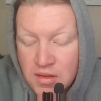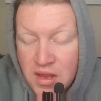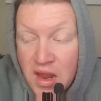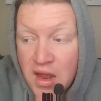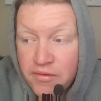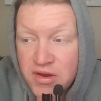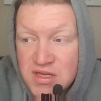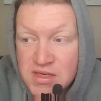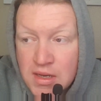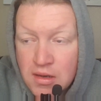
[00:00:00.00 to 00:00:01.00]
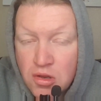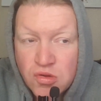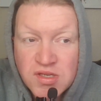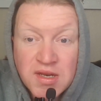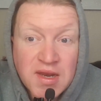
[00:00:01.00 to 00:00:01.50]
They are risking
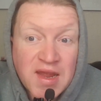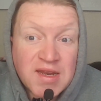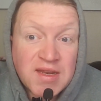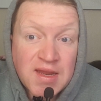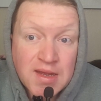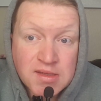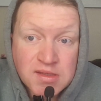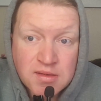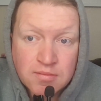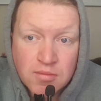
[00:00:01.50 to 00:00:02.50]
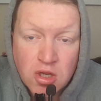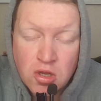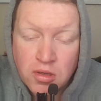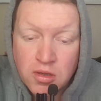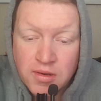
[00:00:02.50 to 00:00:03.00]
losing Nate Diaz
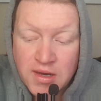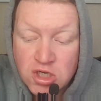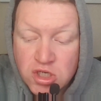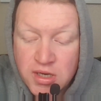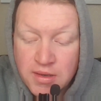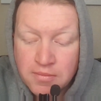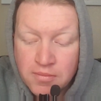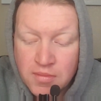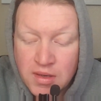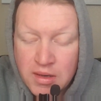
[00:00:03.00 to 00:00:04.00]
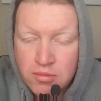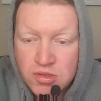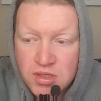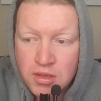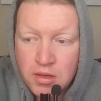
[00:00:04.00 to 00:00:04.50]
early on next year. He
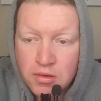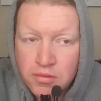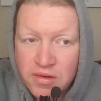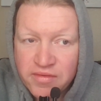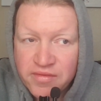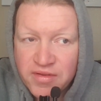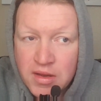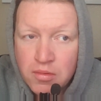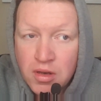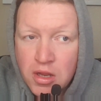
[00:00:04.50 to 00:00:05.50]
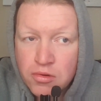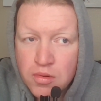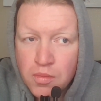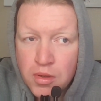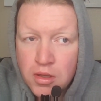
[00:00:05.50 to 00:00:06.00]
wants to go and have a fight with
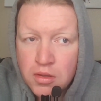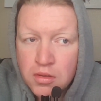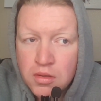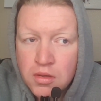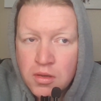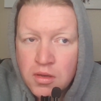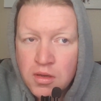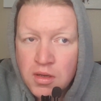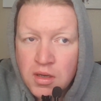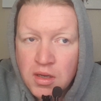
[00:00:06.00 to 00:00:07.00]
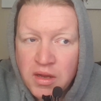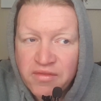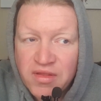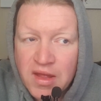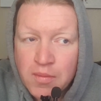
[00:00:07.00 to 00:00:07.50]
Logan Paul.
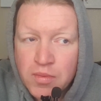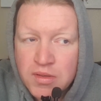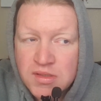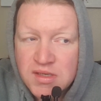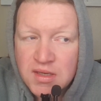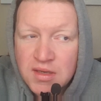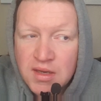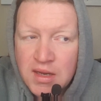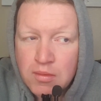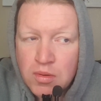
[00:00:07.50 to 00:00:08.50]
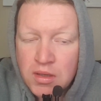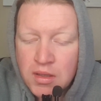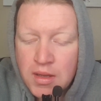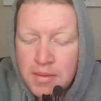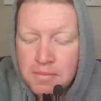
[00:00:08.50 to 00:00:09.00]
If that happens, he will